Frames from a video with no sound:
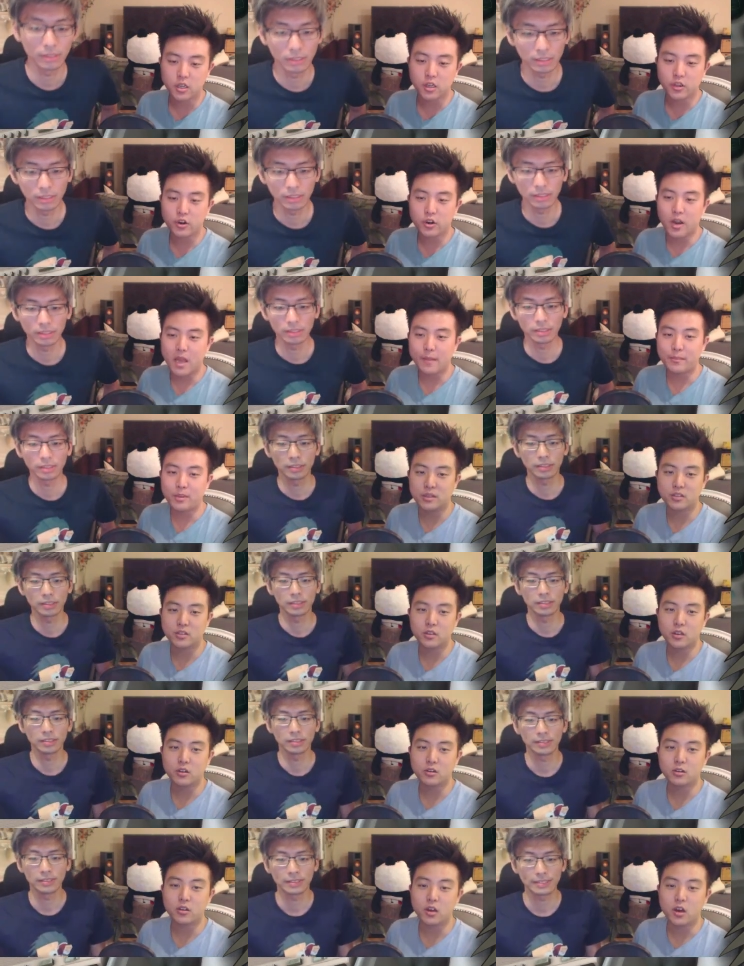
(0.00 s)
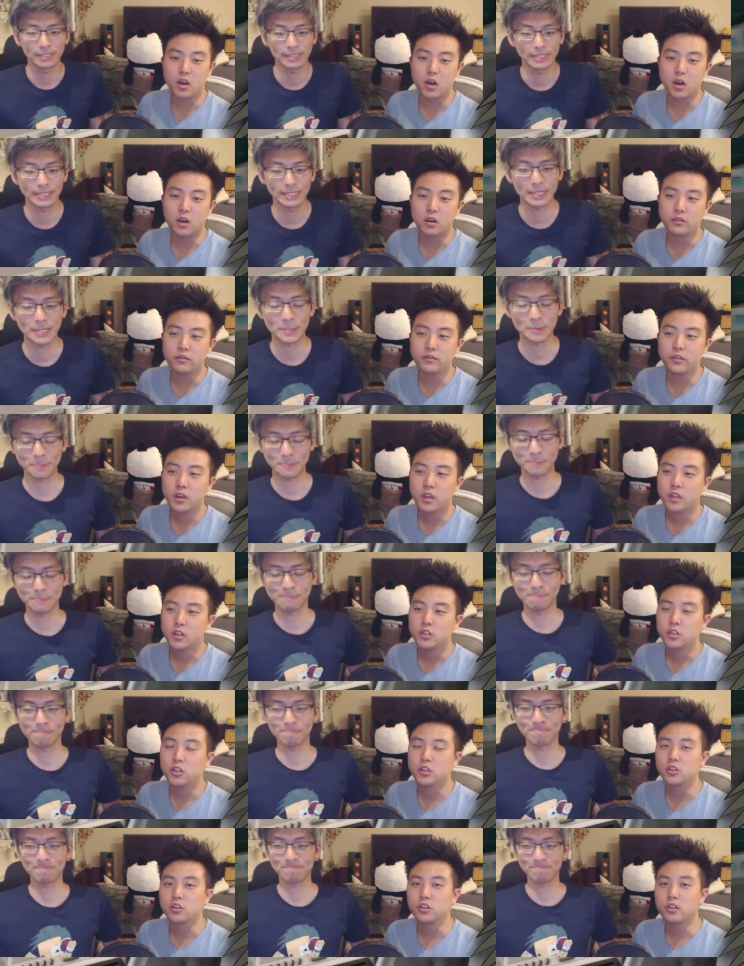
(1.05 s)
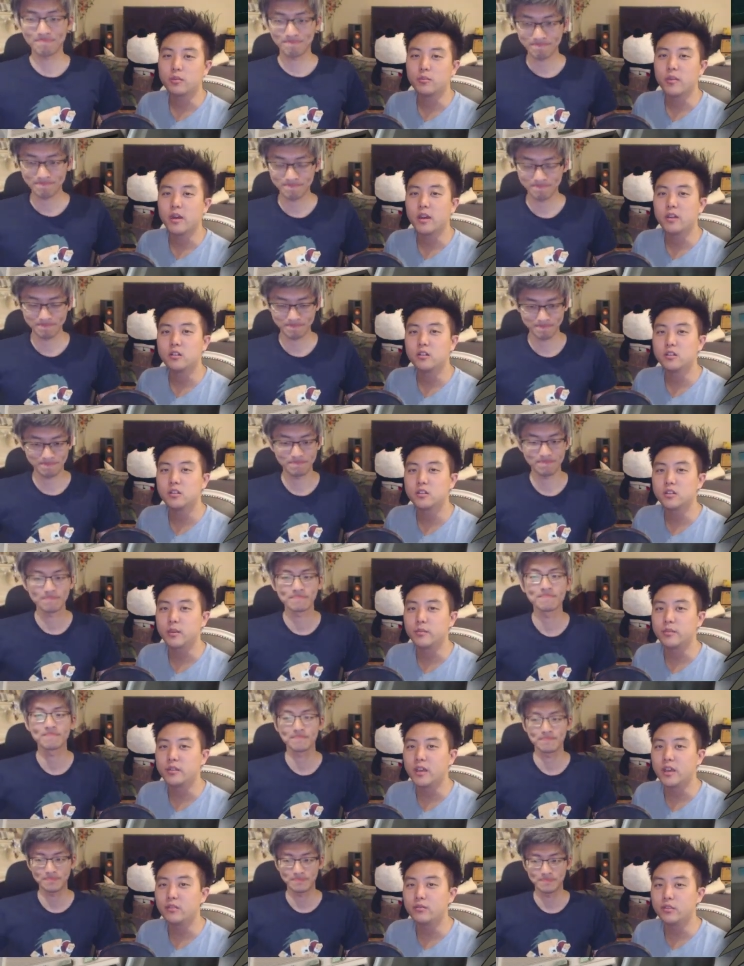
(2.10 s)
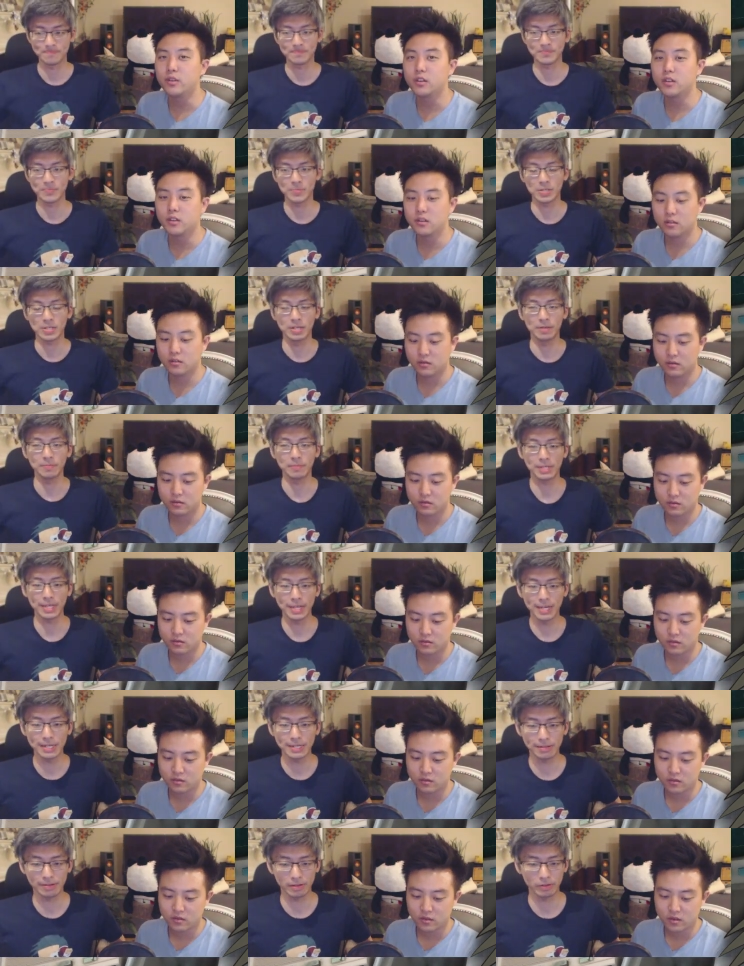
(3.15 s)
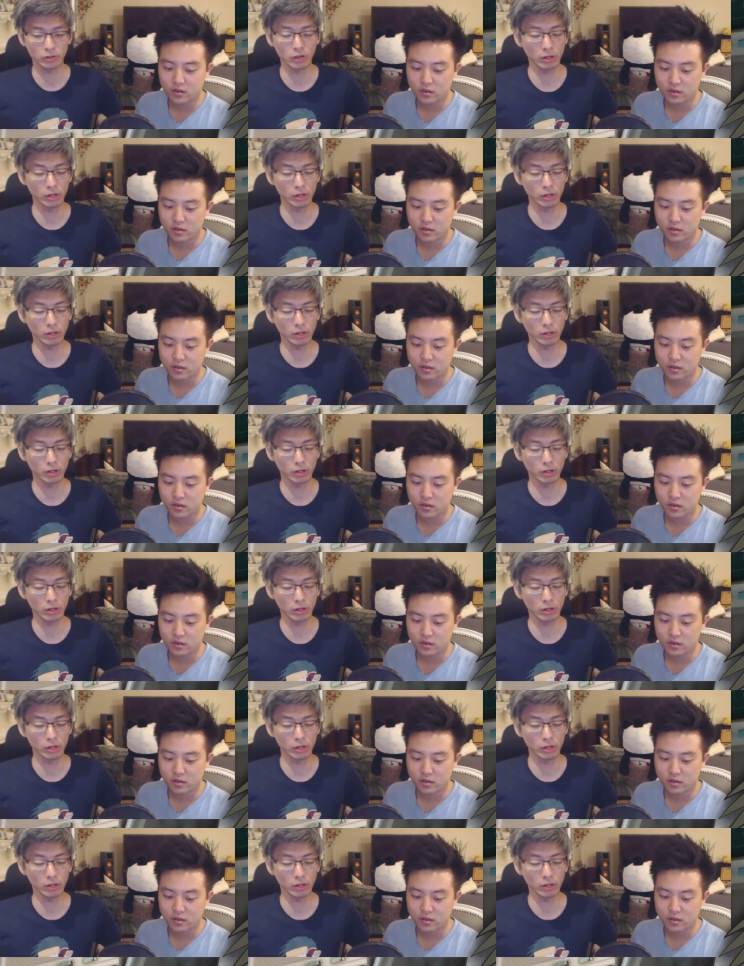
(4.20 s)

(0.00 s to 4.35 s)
Speaker 1: is another episode of Digital Commanders. I'm David. Ted.